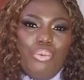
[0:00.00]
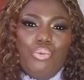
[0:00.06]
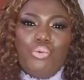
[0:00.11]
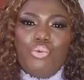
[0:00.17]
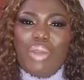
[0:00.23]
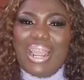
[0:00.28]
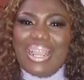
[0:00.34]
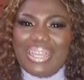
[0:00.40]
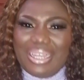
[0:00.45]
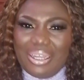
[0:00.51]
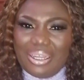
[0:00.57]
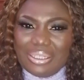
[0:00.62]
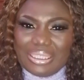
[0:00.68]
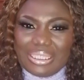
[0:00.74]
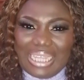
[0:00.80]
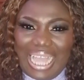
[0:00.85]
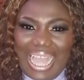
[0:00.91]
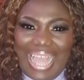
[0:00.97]

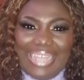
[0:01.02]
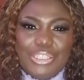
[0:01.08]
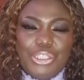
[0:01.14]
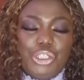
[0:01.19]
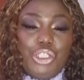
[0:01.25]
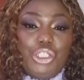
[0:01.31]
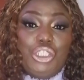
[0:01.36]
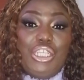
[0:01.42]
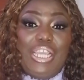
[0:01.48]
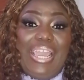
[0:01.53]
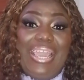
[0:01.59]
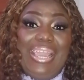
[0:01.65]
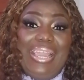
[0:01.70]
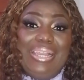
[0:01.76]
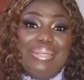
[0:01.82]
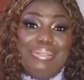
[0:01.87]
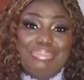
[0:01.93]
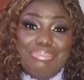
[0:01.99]
Record and
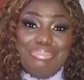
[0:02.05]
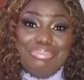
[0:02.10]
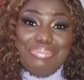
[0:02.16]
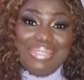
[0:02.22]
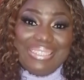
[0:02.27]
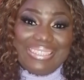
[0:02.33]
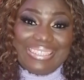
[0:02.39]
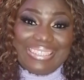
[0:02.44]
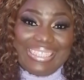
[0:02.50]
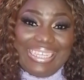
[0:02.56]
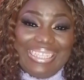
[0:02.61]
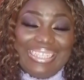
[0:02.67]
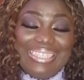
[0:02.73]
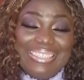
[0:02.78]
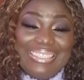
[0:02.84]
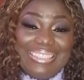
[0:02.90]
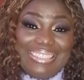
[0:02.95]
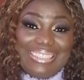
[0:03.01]
share
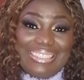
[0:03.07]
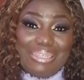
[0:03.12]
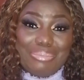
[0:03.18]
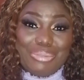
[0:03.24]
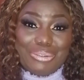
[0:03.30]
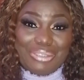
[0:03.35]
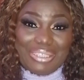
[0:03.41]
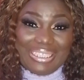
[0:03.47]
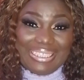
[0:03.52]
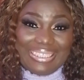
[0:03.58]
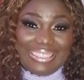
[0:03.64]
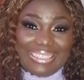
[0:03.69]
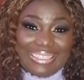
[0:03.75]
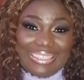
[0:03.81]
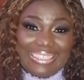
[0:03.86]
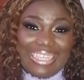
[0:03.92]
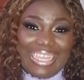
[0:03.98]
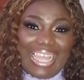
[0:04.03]
meeting
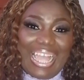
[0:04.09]
summaries.